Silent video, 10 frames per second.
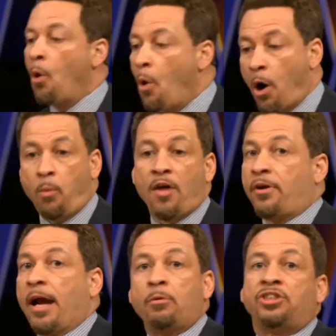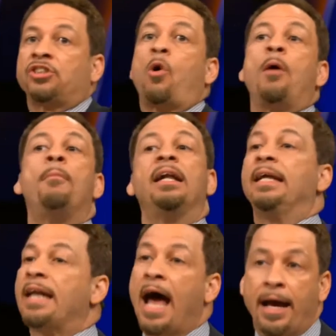or whether they were just on
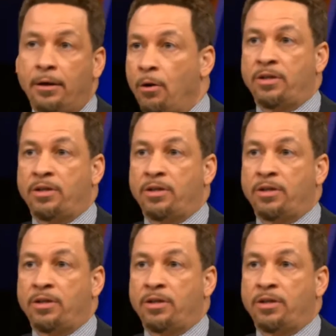Monday night